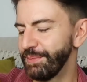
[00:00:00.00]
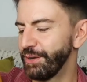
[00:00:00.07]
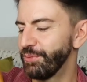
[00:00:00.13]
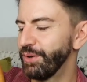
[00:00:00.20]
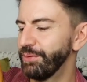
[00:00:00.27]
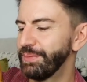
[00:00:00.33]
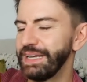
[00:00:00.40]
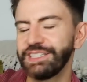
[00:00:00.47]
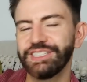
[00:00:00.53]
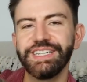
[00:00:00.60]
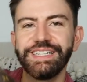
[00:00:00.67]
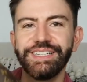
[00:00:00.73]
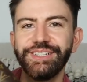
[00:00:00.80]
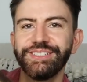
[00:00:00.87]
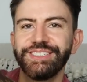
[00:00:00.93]
And I will be
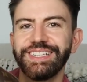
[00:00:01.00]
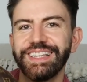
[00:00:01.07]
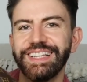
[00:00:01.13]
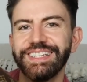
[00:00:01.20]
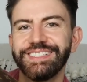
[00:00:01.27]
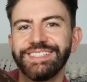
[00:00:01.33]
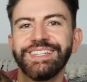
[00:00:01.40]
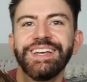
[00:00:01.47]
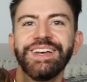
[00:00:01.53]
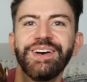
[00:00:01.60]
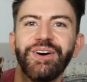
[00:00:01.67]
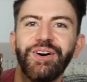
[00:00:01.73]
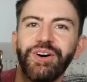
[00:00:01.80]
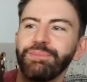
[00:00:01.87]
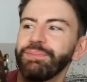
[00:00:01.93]
actually using this
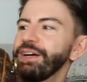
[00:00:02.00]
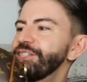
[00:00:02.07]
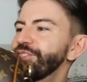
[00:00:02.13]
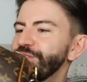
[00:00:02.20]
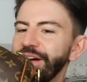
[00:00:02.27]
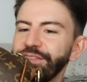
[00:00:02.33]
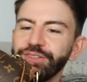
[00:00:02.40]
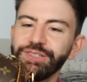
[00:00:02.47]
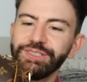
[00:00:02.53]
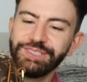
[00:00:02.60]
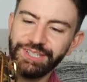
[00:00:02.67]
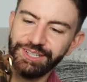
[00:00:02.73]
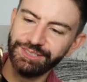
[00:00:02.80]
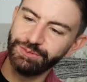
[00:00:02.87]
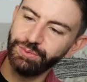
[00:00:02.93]
on my
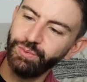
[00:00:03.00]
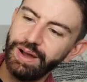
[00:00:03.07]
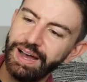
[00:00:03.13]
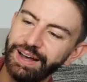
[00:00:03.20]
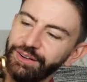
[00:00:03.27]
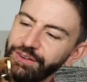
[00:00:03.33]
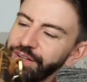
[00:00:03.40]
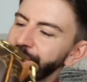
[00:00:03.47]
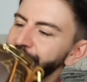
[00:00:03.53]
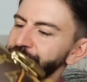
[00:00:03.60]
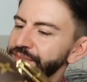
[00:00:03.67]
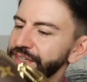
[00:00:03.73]
travels as well.